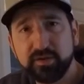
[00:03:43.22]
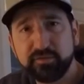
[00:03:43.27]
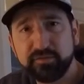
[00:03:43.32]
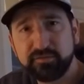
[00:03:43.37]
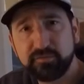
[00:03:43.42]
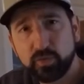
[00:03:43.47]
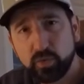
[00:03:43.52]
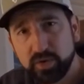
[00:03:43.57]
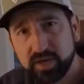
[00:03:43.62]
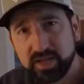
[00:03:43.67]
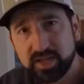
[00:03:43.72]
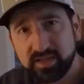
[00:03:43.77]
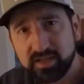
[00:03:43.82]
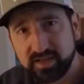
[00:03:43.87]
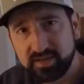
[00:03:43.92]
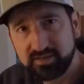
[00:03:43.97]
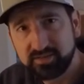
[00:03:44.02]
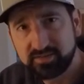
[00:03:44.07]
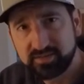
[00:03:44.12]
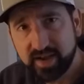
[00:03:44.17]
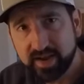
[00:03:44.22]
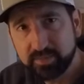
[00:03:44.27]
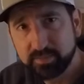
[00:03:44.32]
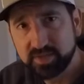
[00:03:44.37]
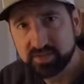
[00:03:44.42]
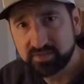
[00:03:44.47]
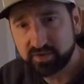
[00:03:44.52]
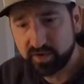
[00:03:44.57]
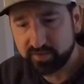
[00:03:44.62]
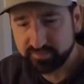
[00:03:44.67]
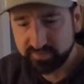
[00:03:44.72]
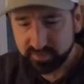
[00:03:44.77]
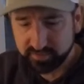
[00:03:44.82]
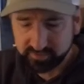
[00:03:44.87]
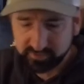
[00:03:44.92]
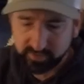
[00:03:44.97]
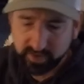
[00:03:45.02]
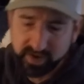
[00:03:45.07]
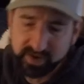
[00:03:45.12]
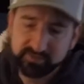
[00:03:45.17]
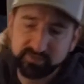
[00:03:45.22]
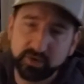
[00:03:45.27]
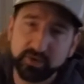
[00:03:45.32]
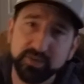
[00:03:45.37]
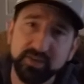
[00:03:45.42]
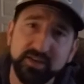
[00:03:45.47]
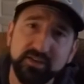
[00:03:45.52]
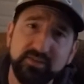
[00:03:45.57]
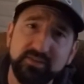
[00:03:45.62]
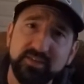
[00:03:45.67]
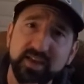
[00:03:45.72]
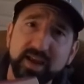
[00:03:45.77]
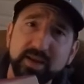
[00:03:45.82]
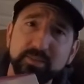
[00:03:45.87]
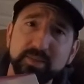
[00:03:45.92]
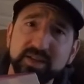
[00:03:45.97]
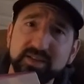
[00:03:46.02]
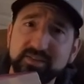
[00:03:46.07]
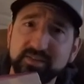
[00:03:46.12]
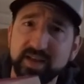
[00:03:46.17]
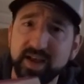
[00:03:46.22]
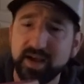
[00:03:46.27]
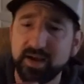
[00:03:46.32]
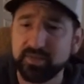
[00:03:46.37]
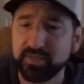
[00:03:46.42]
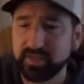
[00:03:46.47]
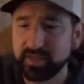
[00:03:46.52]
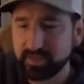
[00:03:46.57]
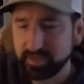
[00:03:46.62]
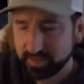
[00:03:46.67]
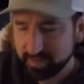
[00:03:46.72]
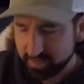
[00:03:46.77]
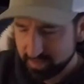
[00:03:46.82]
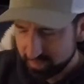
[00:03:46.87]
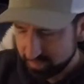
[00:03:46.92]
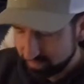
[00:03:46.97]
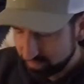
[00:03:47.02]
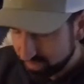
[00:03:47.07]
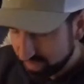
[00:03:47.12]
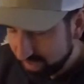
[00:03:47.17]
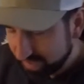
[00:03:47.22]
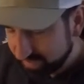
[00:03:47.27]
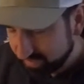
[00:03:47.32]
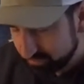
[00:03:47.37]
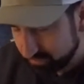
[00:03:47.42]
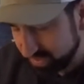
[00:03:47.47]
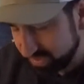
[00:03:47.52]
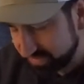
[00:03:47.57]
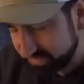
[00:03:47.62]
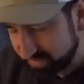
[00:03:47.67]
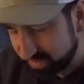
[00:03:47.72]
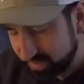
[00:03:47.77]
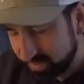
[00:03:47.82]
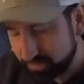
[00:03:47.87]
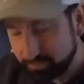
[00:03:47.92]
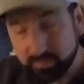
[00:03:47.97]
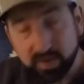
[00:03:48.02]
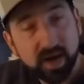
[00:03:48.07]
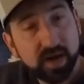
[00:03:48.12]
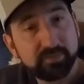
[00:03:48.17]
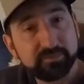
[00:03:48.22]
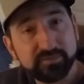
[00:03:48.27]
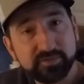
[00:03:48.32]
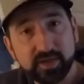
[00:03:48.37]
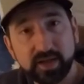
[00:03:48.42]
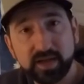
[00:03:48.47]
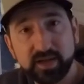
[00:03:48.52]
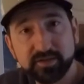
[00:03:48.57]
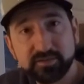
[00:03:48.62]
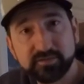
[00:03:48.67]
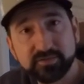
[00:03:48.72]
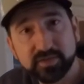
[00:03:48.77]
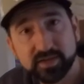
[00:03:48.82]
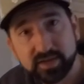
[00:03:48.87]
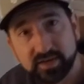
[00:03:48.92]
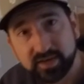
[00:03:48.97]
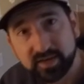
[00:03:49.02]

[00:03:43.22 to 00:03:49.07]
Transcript: or 40 of these segments off here. So I have all these segments now that I can be tying mop flies for the